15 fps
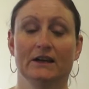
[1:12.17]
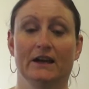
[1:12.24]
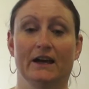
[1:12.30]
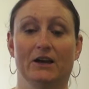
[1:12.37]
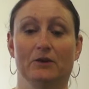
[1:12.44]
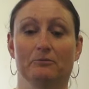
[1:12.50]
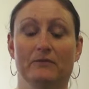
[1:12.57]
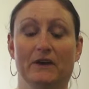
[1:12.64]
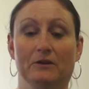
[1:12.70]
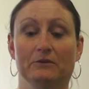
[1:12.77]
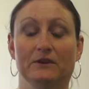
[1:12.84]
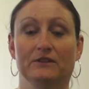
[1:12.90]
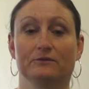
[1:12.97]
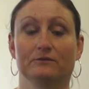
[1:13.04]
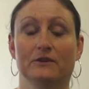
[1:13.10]
And
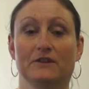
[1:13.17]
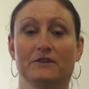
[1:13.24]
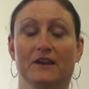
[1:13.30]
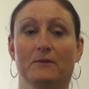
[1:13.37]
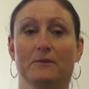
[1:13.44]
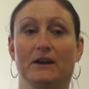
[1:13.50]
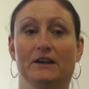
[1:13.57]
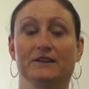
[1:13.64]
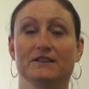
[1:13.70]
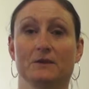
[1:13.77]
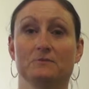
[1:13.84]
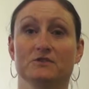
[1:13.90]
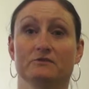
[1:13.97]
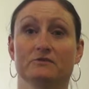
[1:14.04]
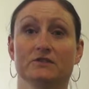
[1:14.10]
we think about it in
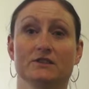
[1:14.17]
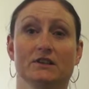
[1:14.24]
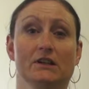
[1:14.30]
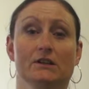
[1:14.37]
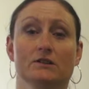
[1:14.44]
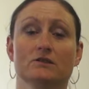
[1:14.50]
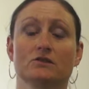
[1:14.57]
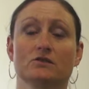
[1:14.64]
terms of resilience,